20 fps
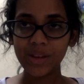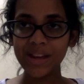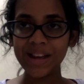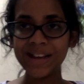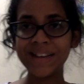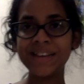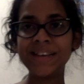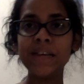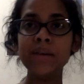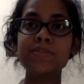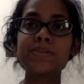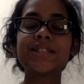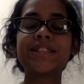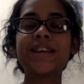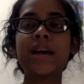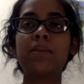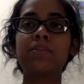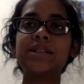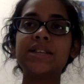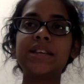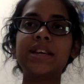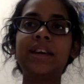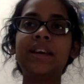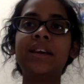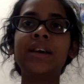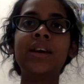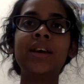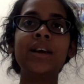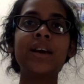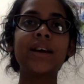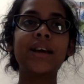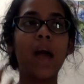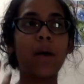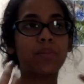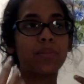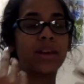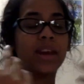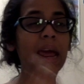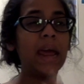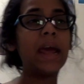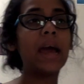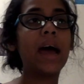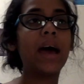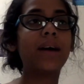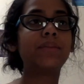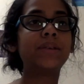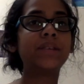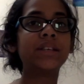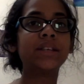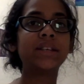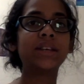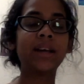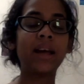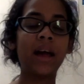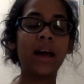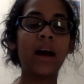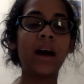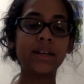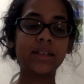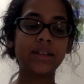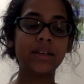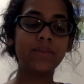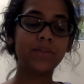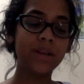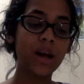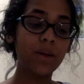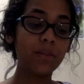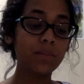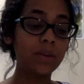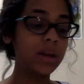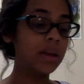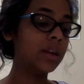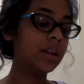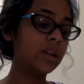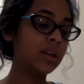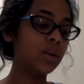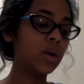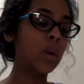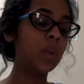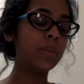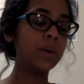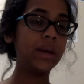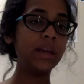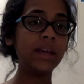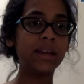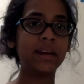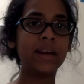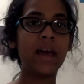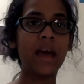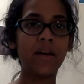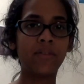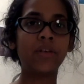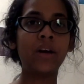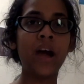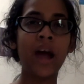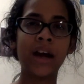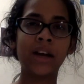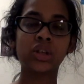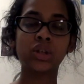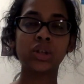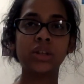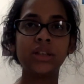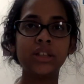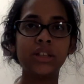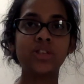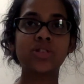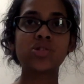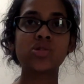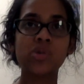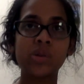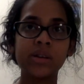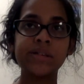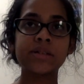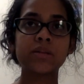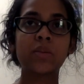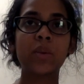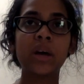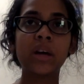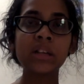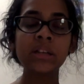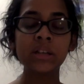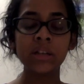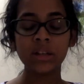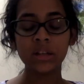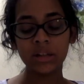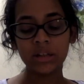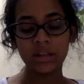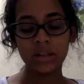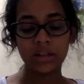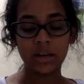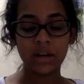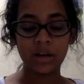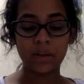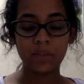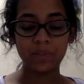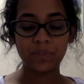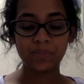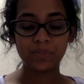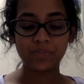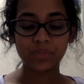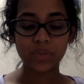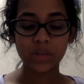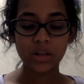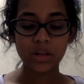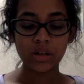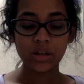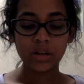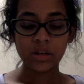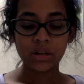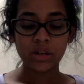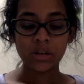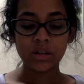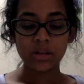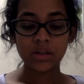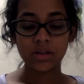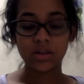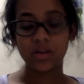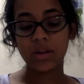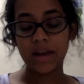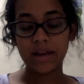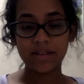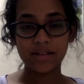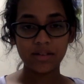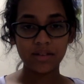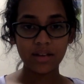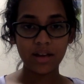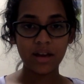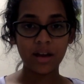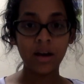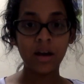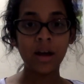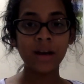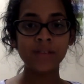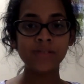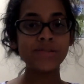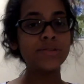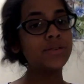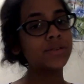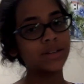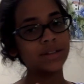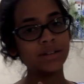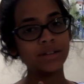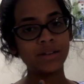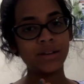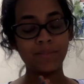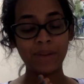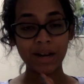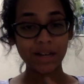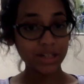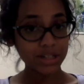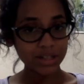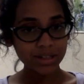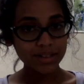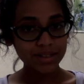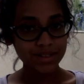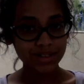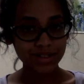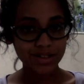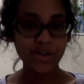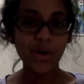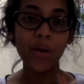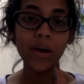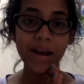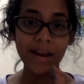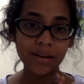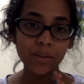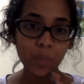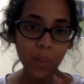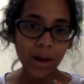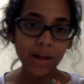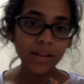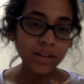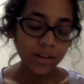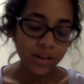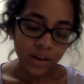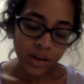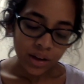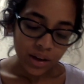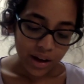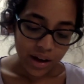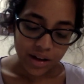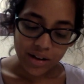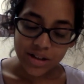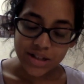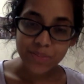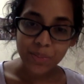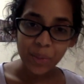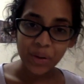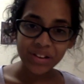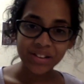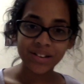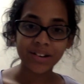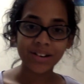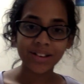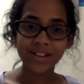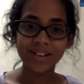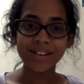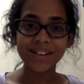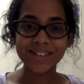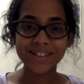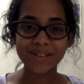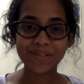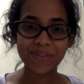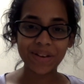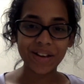it keeps tempting Captain Ahab to hunt him down, but nobody can ever actually destroy this whale. Um, so yes, as you can imagine, this does not end well. Spoiler alert,